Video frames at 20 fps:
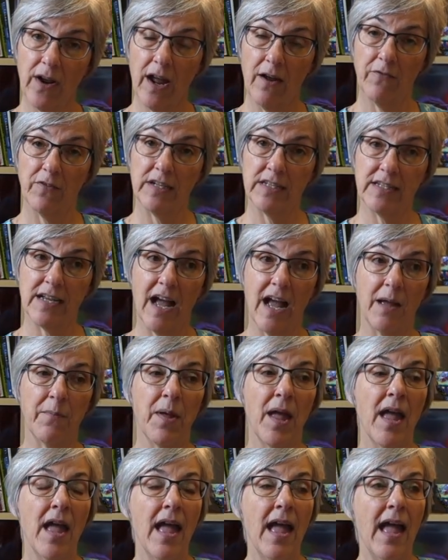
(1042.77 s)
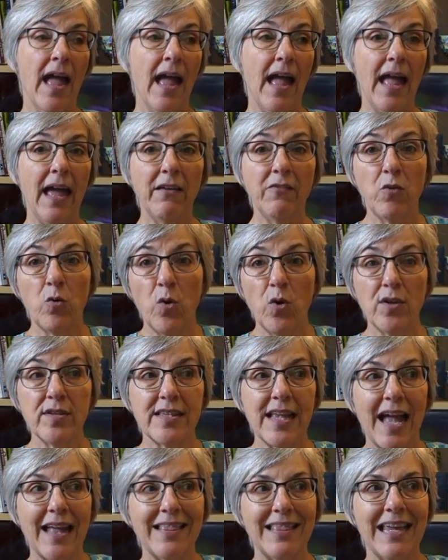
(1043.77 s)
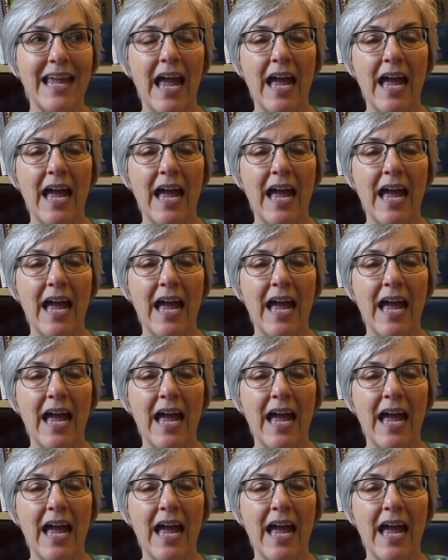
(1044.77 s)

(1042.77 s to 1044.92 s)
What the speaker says: every time. And of course, at the